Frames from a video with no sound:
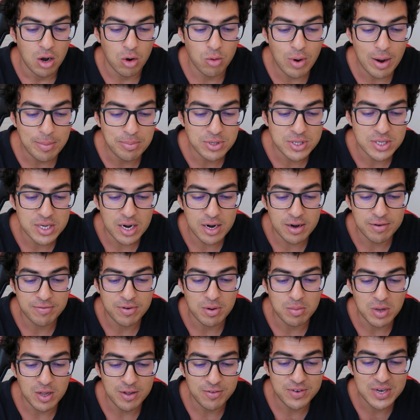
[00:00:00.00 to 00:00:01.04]
A representative
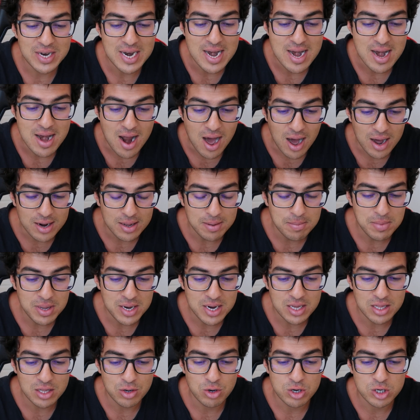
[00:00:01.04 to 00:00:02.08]
from Lyft did not
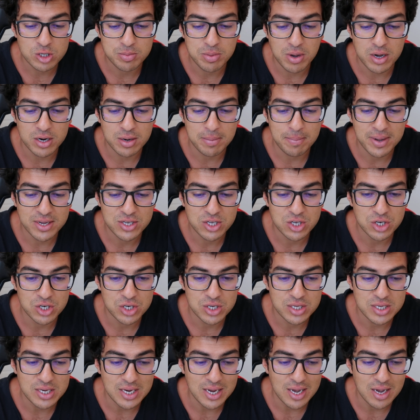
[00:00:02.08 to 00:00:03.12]
immediately respond to
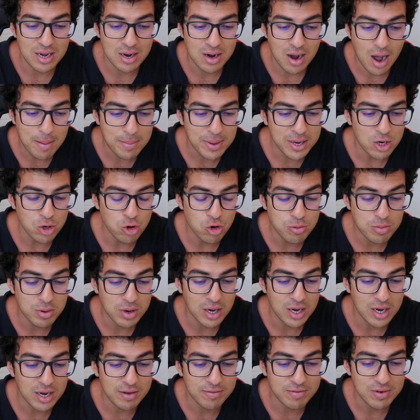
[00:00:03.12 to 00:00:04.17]
messages seeking comment. Uber
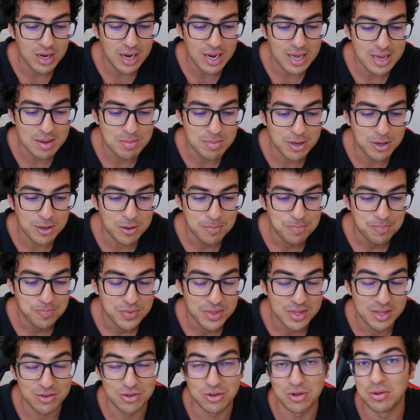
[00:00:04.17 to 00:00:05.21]
and Lyft label.
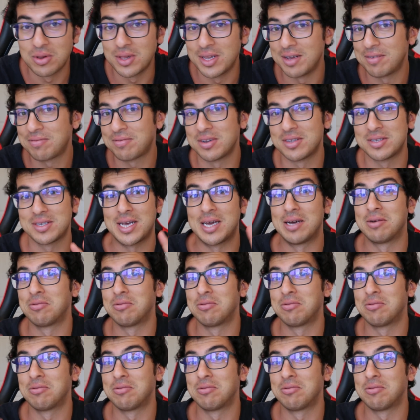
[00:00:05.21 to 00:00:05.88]
So Lyft is